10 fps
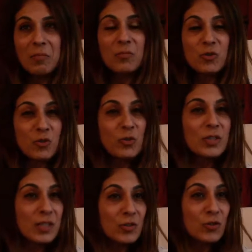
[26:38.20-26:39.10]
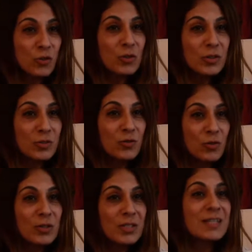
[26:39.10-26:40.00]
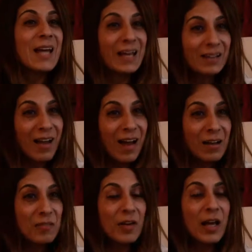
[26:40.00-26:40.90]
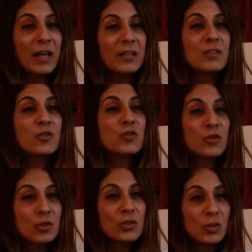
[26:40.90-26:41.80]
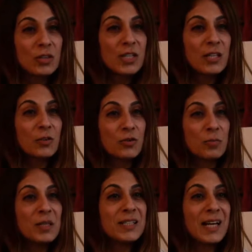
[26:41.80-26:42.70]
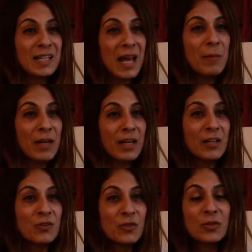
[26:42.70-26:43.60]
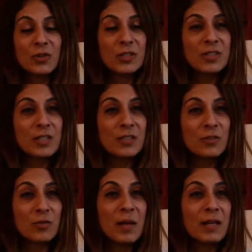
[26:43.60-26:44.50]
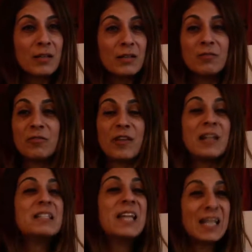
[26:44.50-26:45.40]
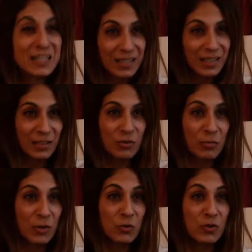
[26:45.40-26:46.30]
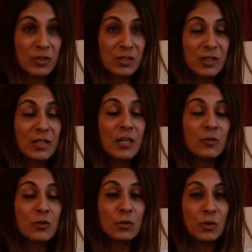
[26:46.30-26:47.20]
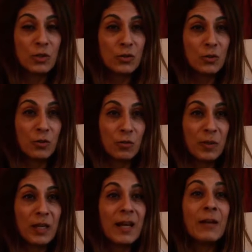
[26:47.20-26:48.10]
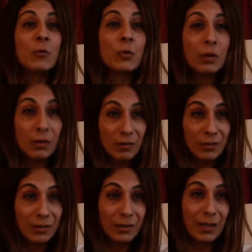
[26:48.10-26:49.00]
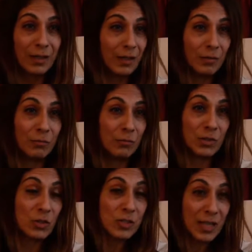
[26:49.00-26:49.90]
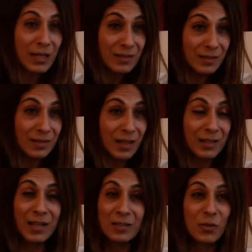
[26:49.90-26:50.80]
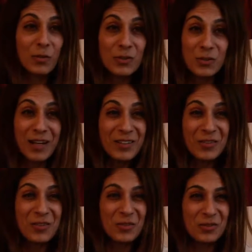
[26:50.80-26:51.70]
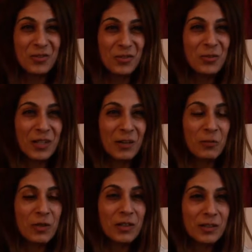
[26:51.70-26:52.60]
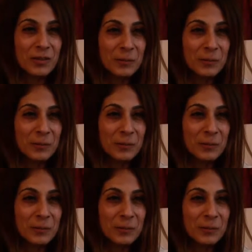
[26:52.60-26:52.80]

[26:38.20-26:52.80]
should stay alive and should continue to be dynamic and should continue to make fantastic contribution to European and world society. And that's what we're trying to do in our work.